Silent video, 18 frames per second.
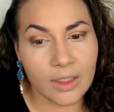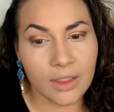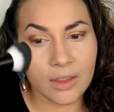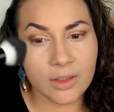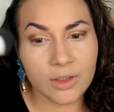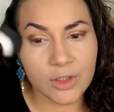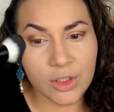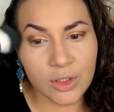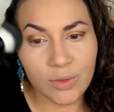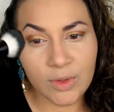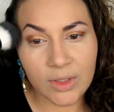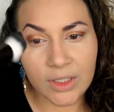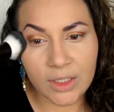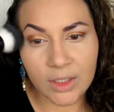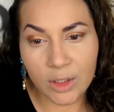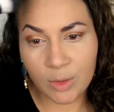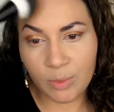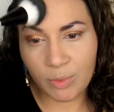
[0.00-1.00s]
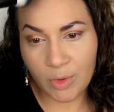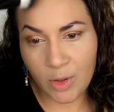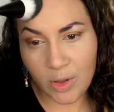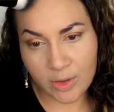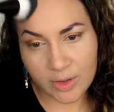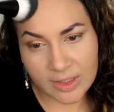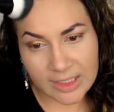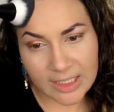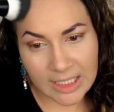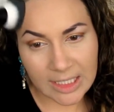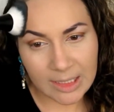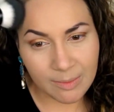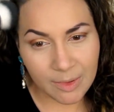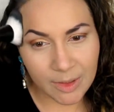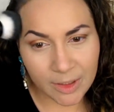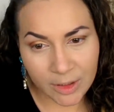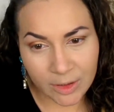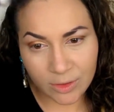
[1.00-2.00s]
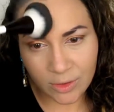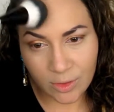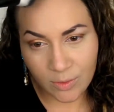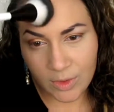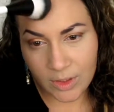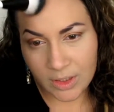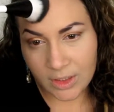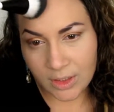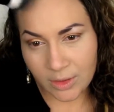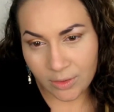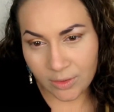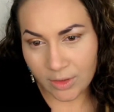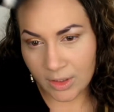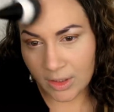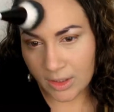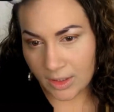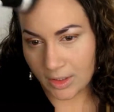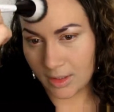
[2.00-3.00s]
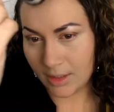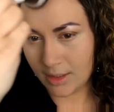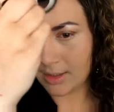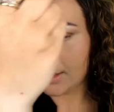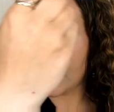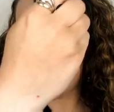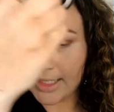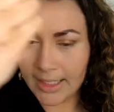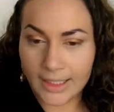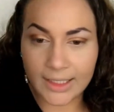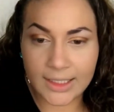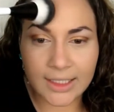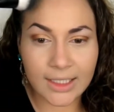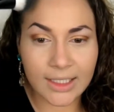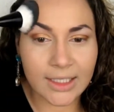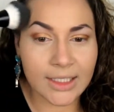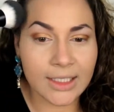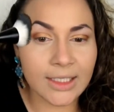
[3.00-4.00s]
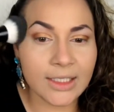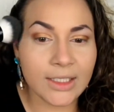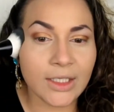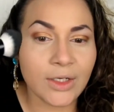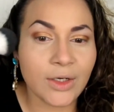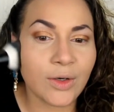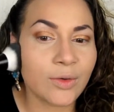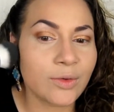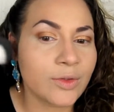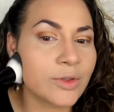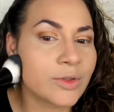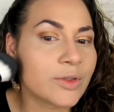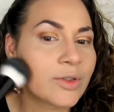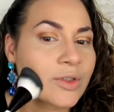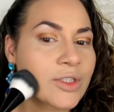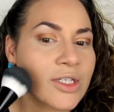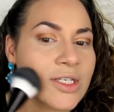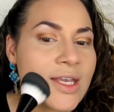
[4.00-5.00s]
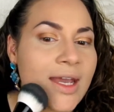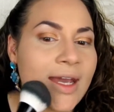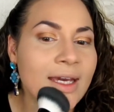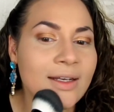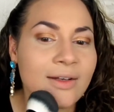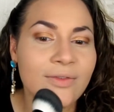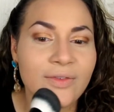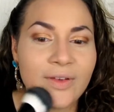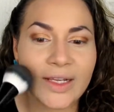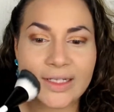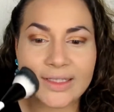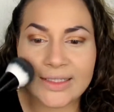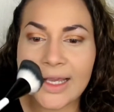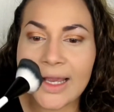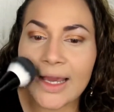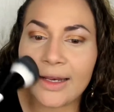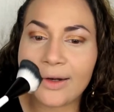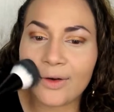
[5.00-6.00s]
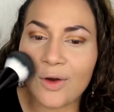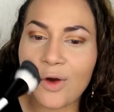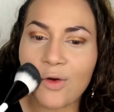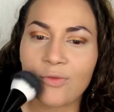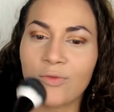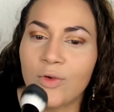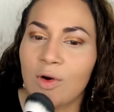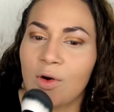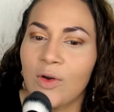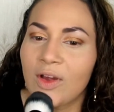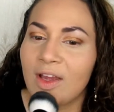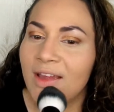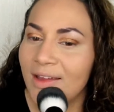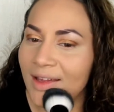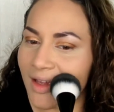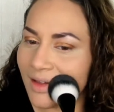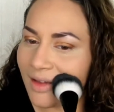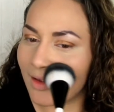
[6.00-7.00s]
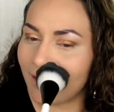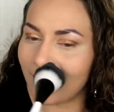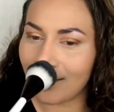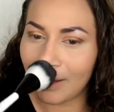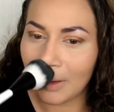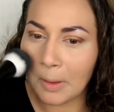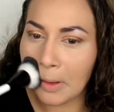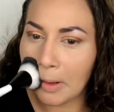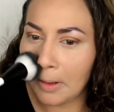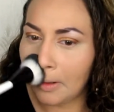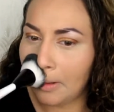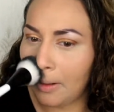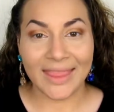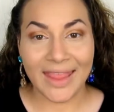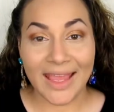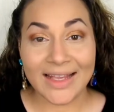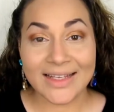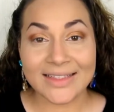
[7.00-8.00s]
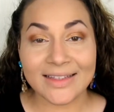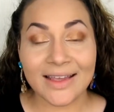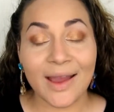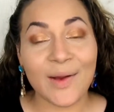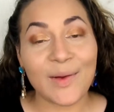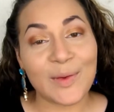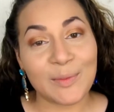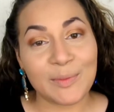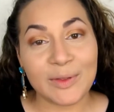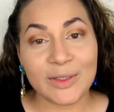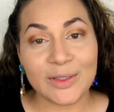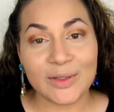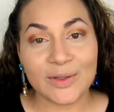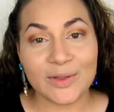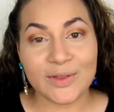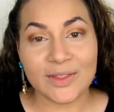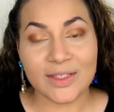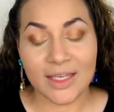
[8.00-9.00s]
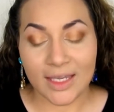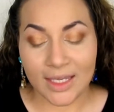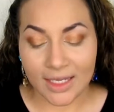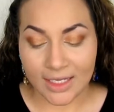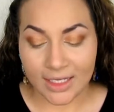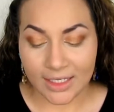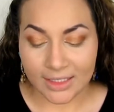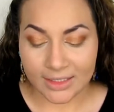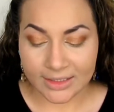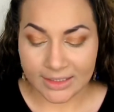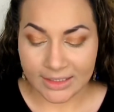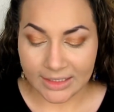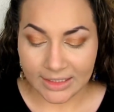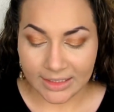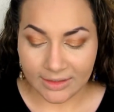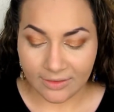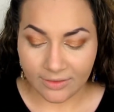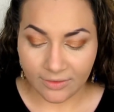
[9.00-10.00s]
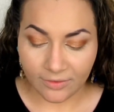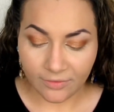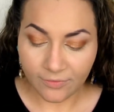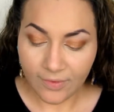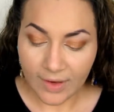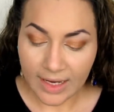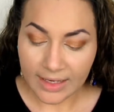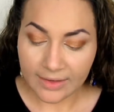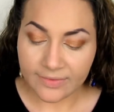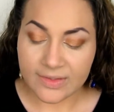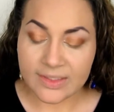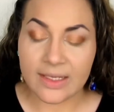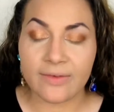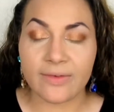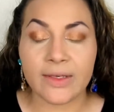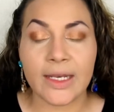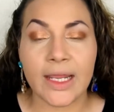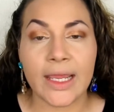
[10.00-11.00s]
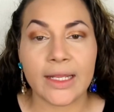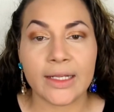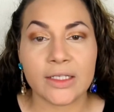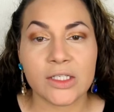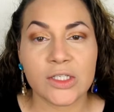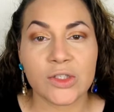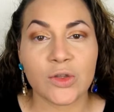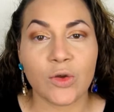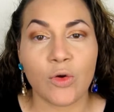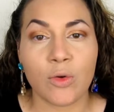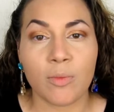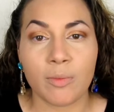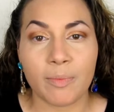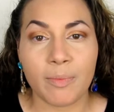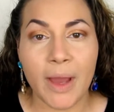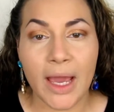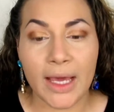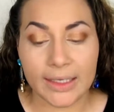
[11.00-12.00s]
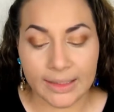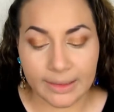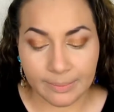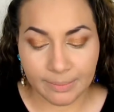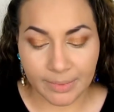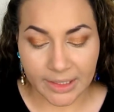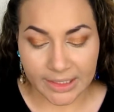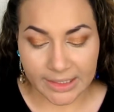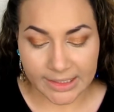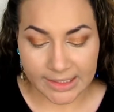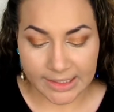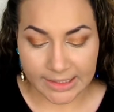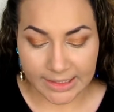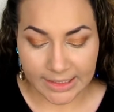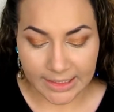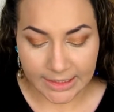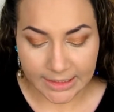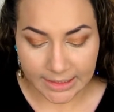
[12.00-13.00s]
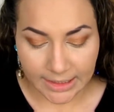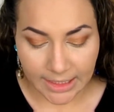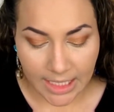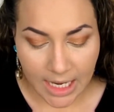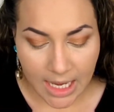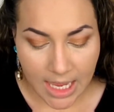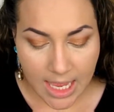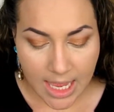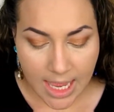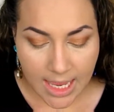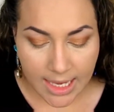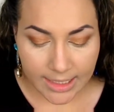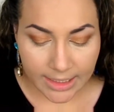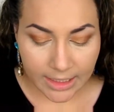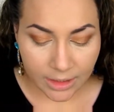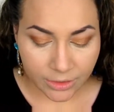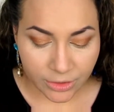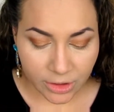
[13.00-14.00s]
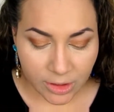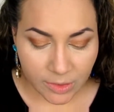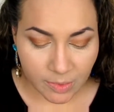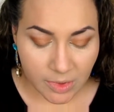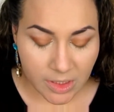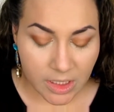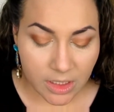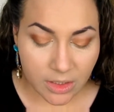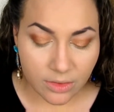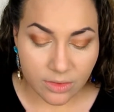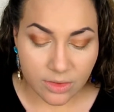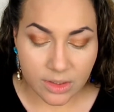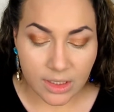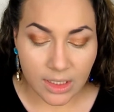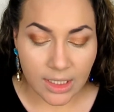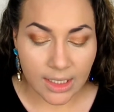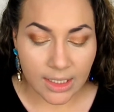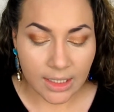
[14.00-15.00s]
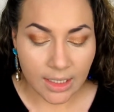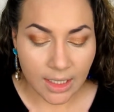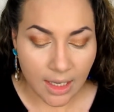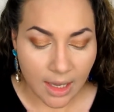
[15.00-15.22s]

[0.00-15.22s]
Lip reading: because you want to look bronzy, but you don't want to look like, you know, you just had a fake tan gone wrong. Next, I will be using the 578 Stone palette by Sleek, and I'll just be using